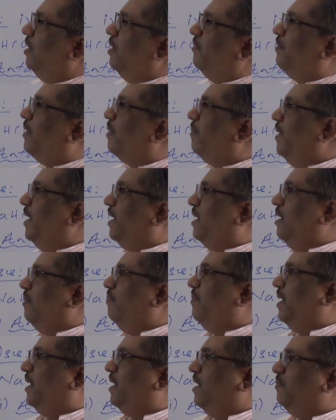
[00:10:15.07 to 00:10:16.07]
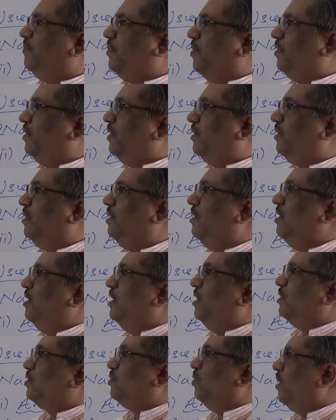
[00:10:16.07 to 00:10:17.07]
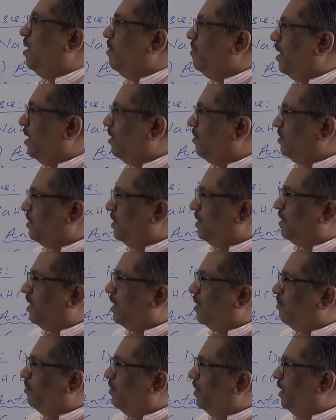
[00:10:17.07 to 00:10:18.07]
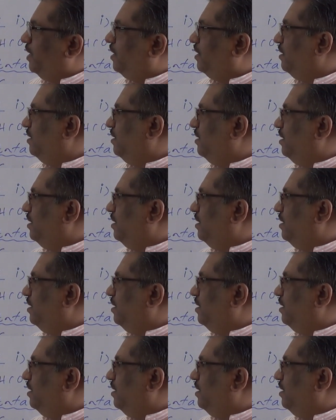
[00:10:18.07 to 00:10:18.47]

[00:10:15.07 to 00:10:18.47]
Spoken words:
For making baking powder, sodium hydrogen carbonate